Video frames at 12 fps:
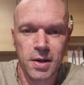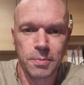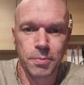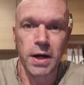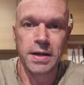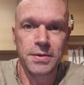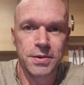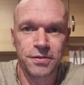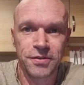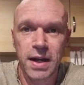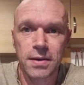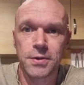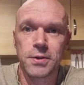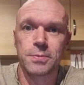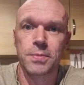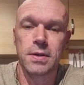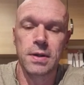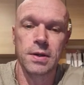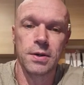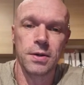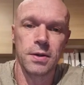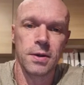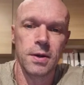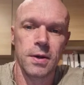Brighton's defence is pretty
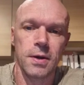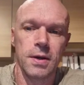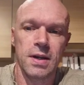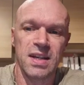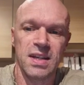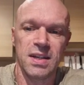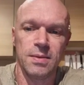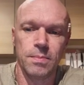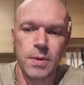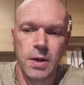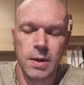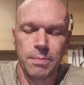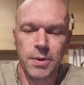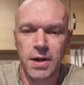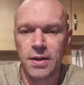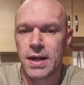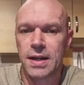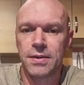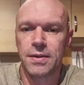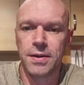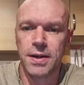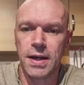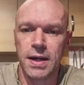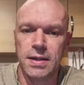good. But at the end of the
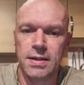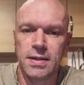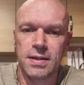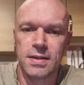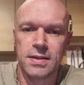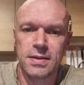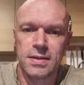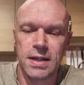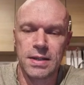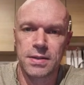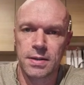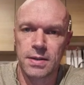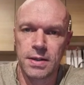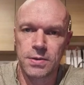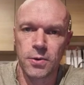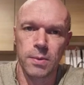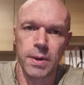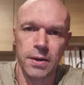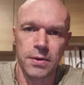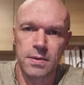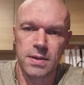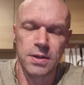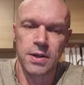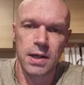day, it's all about
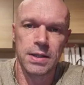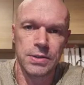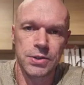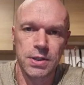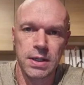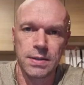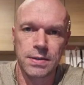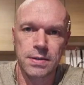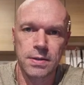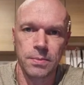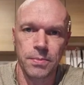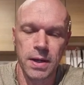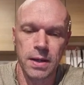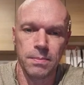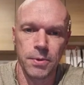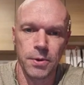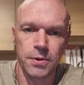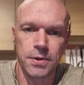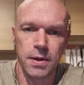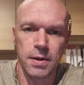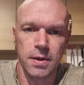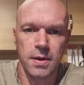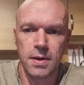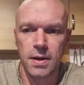the clean sheets are the bread and butter.
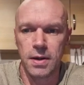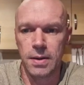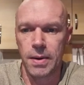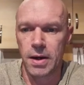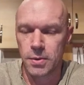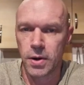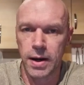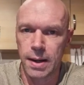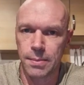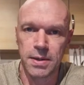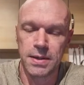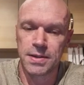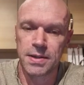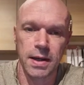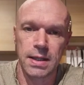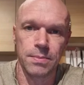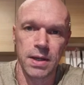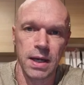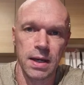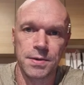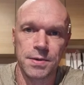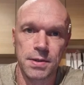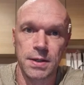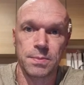I quite happily take him getting
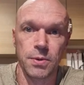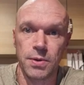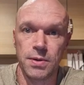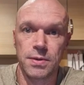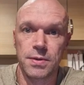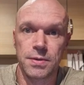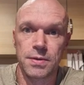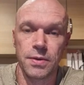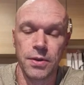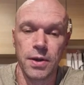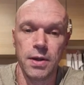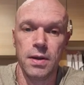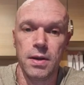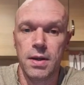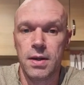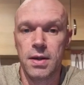6 points than